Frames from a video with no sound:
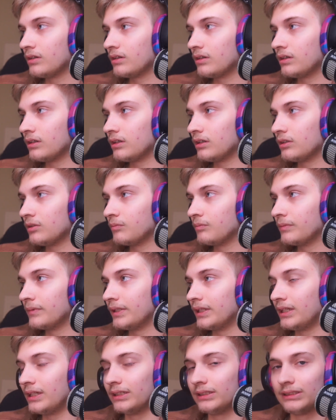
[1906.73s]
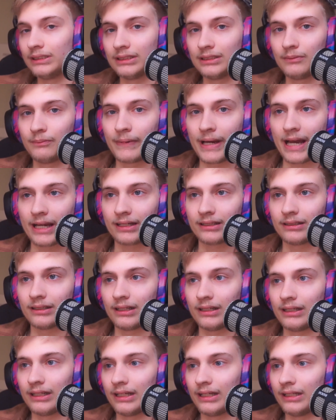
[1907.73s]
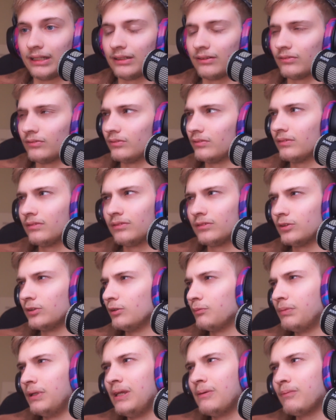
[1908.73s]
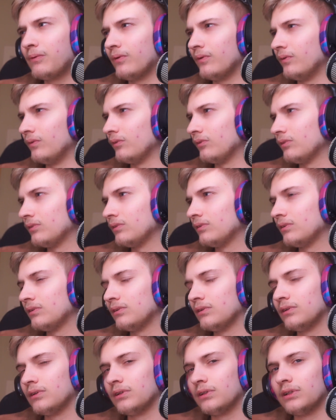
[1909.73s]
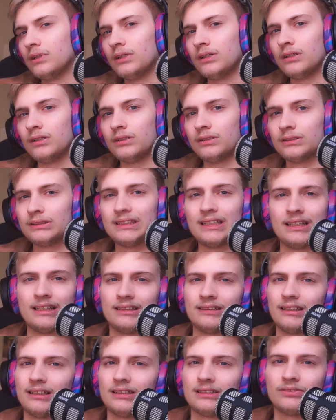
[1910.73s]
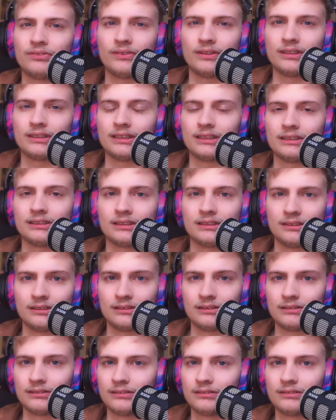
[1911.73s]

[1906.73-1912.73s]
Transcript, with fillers: um than it did back in the day and to the people saying that it's for attention